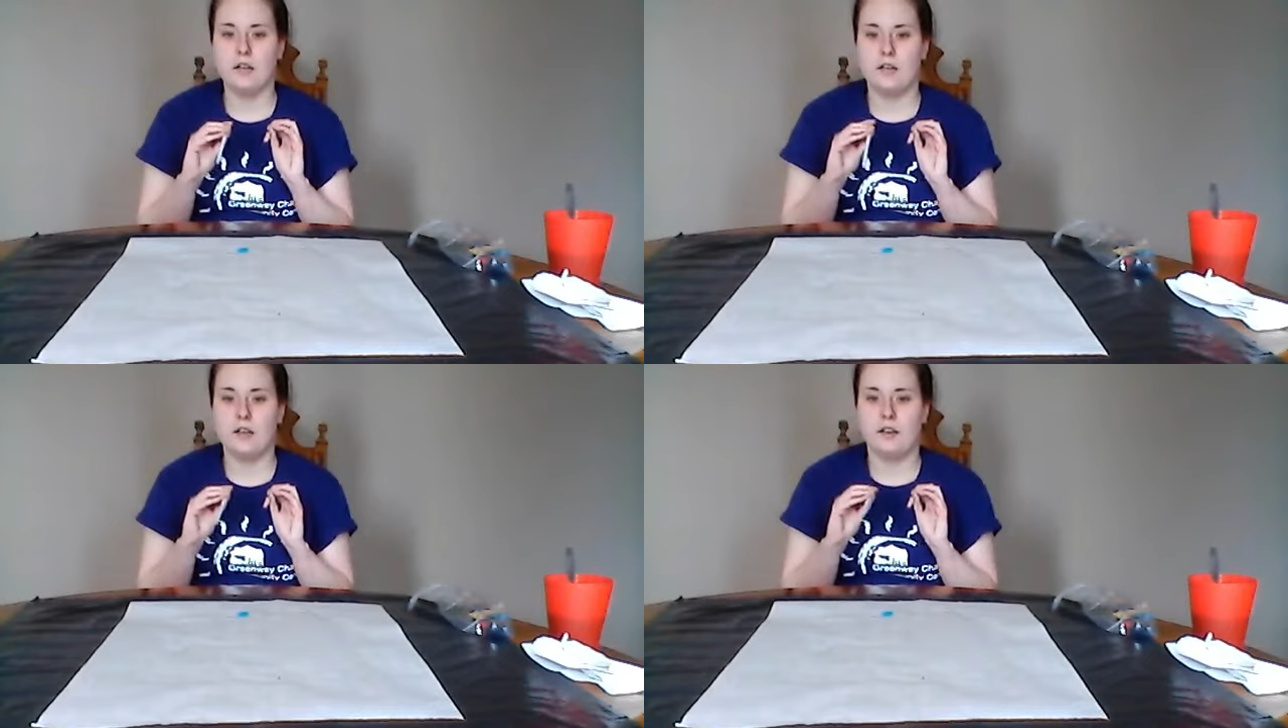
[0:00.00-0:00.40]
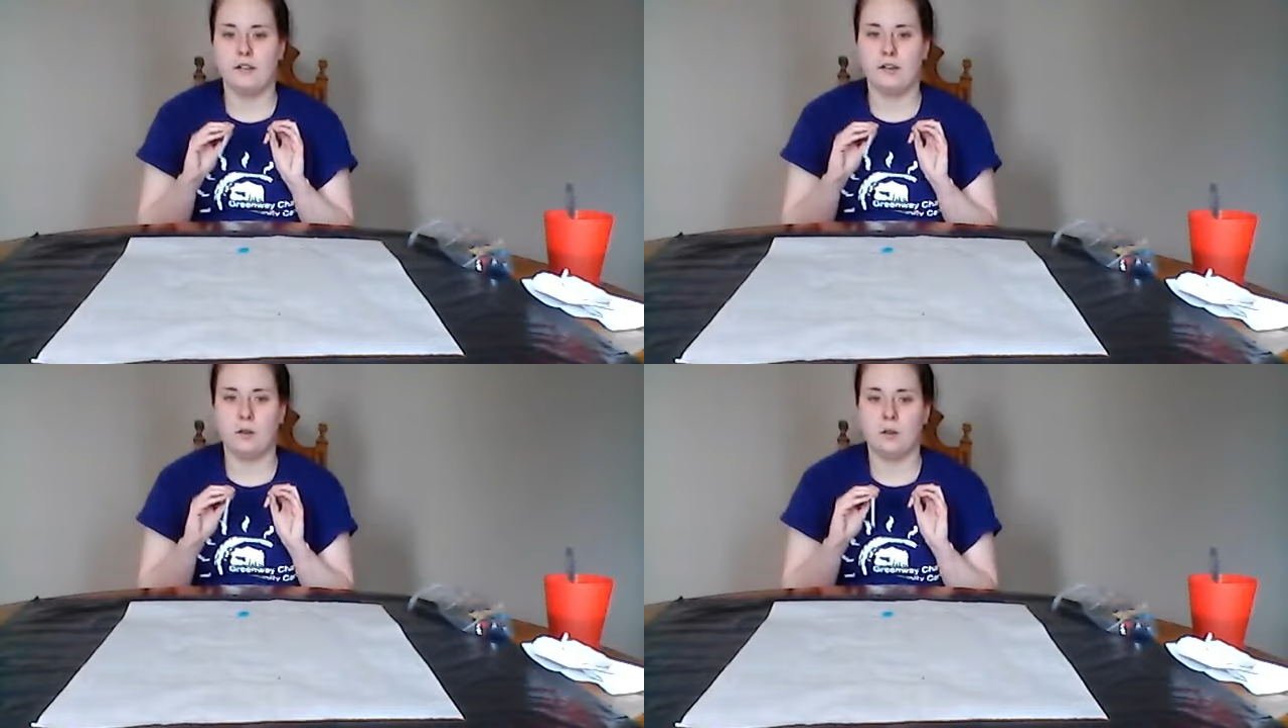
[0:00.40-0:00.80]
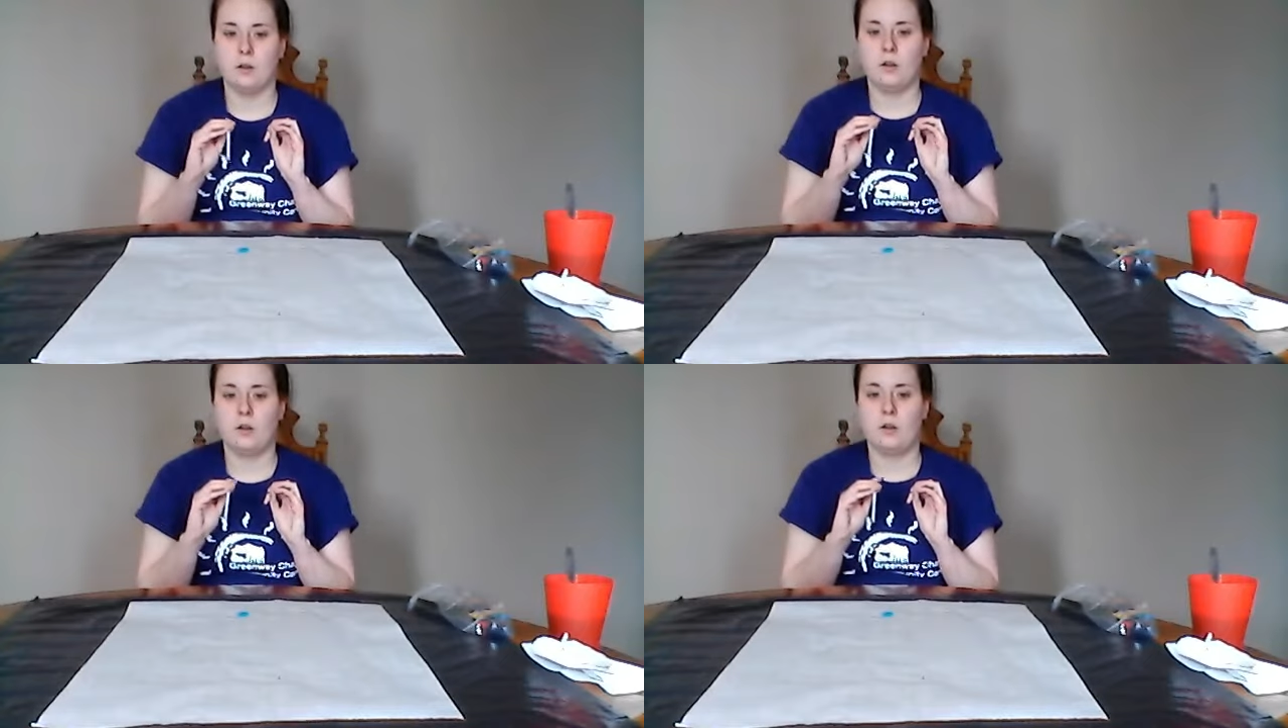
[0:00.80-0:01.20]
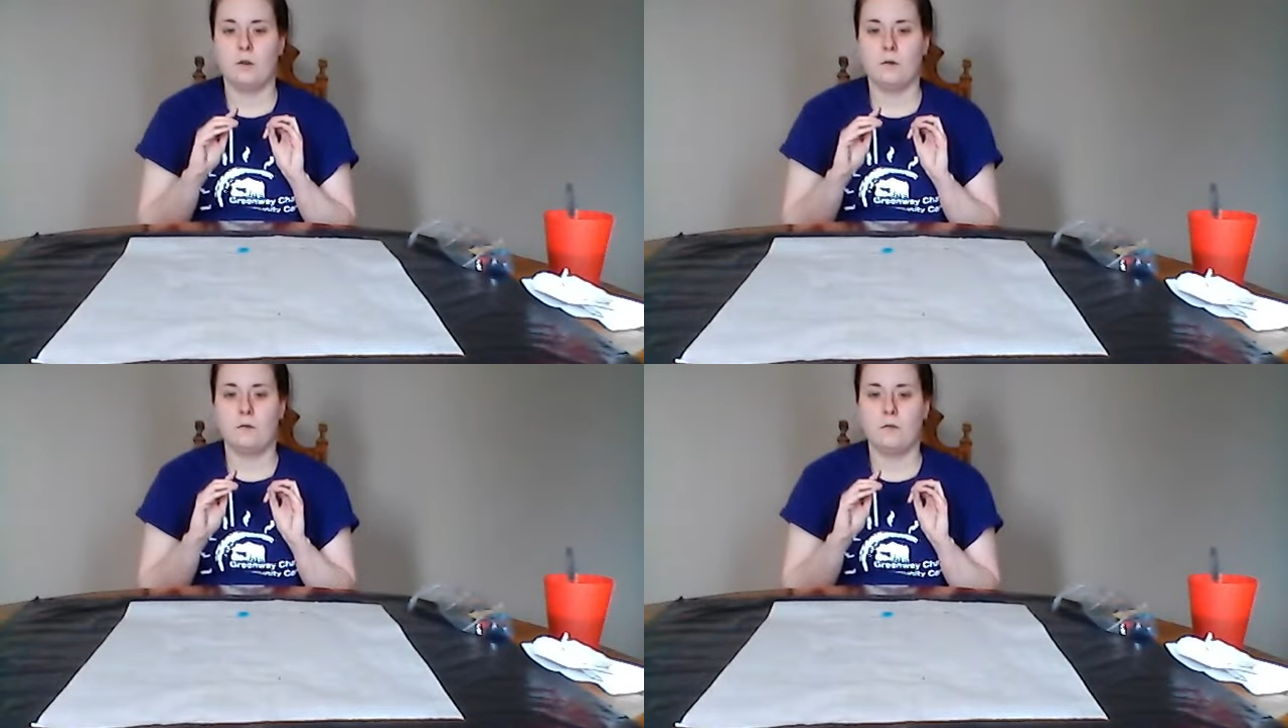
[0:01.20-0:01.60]
in
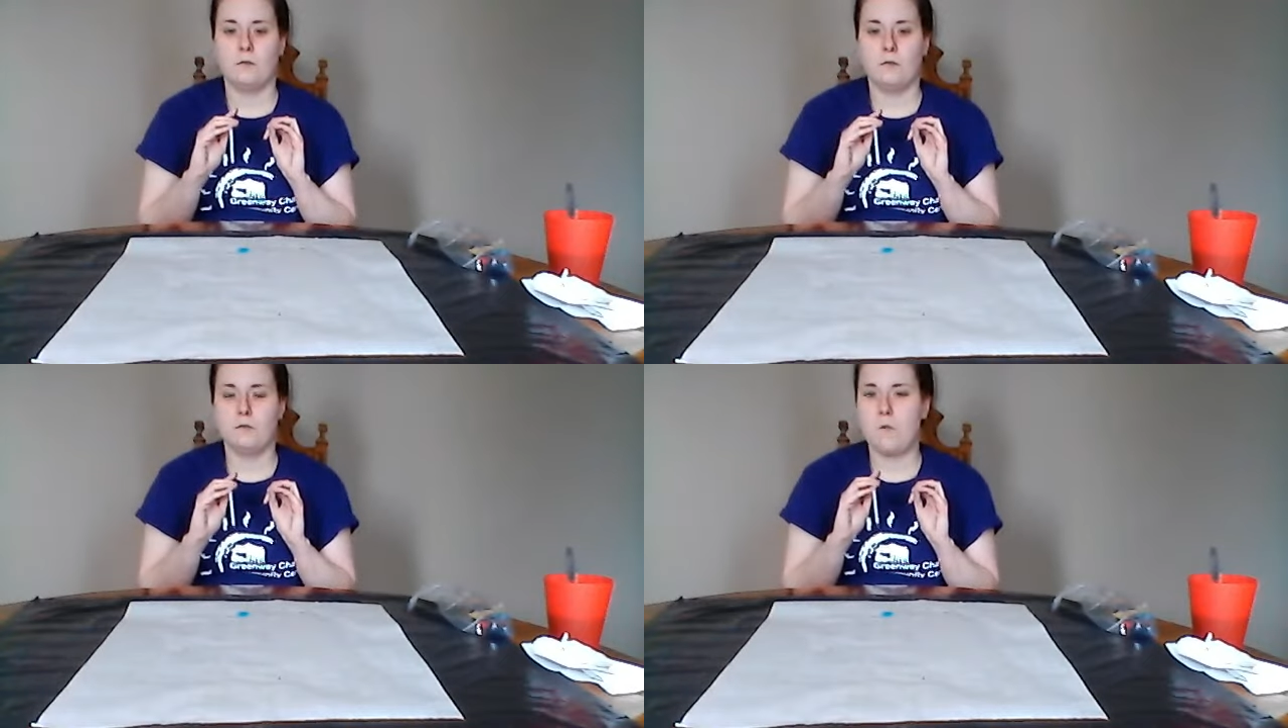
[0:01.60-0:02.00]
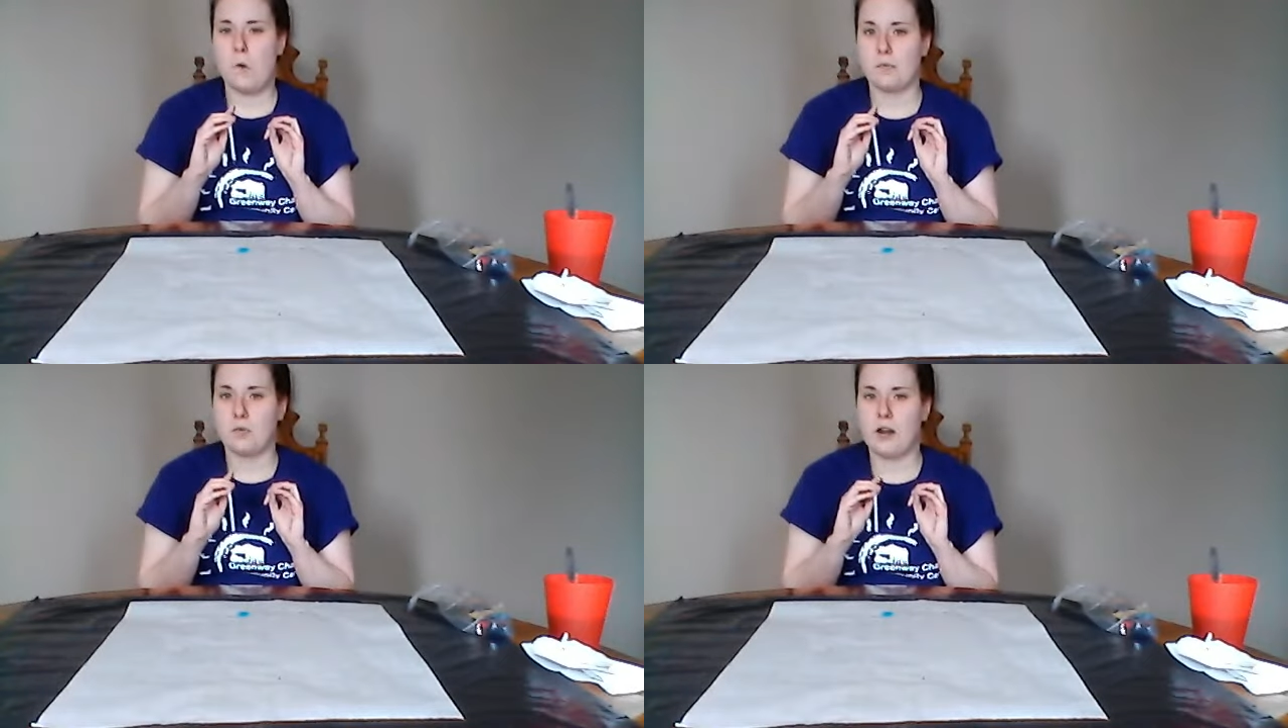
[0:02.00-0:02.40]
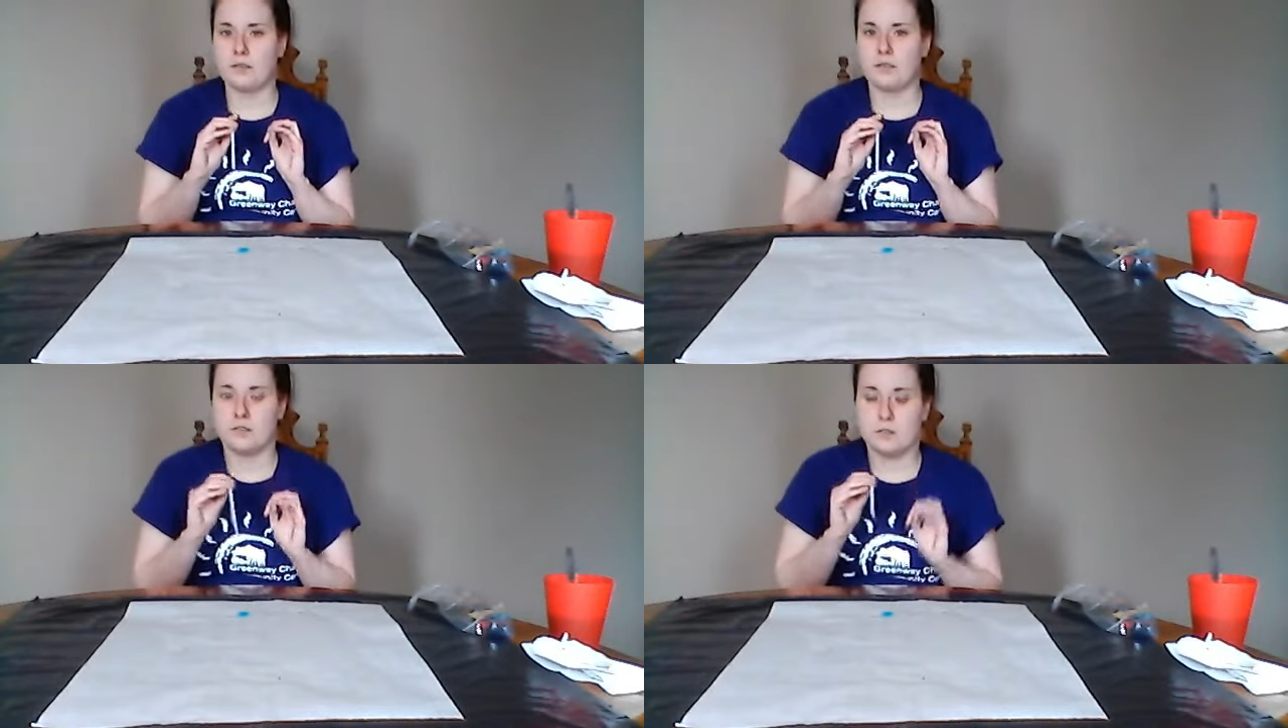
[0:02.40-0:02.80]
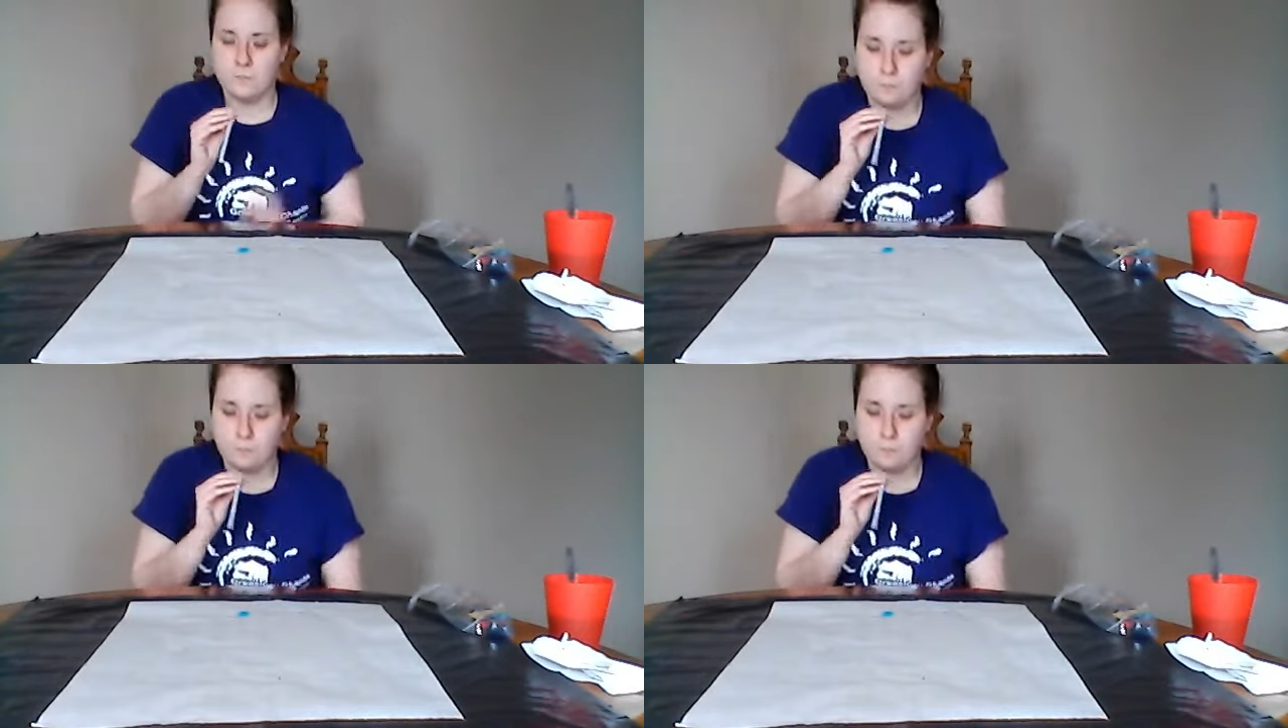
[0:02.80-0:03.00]
4 breaths.